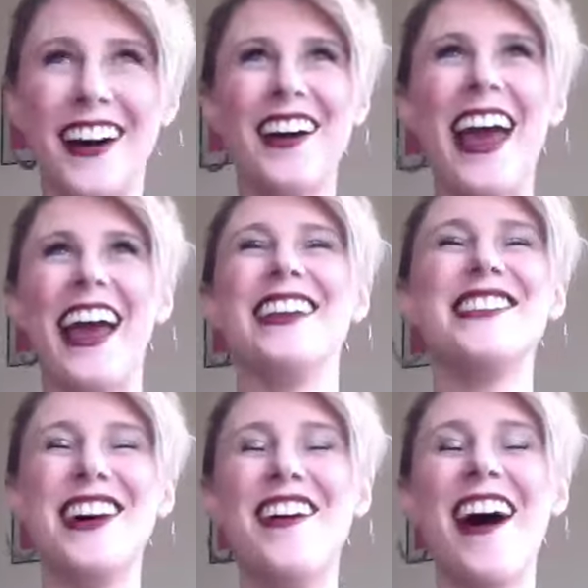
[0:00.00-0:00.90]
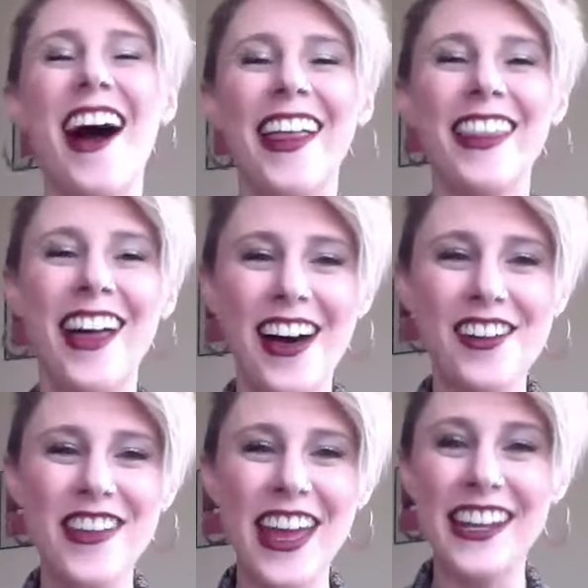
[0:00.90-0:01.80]
Okay. So I
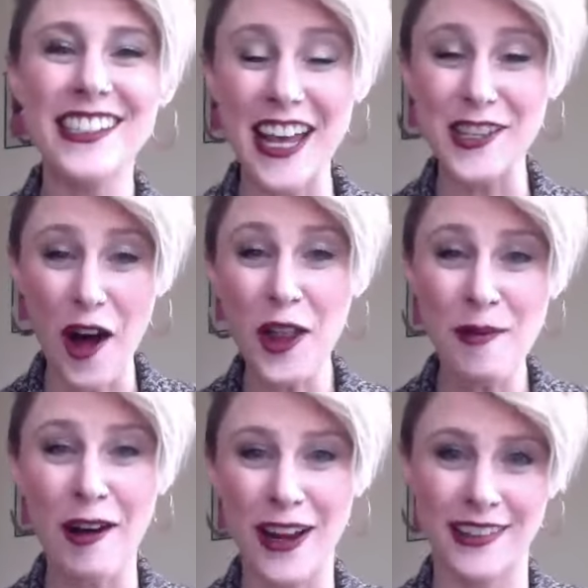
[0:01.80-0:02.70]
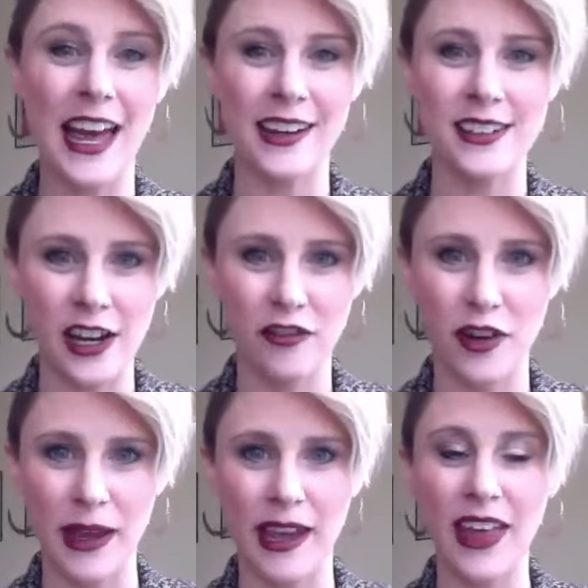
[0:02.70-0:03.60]
love, and it's all about connecting for me.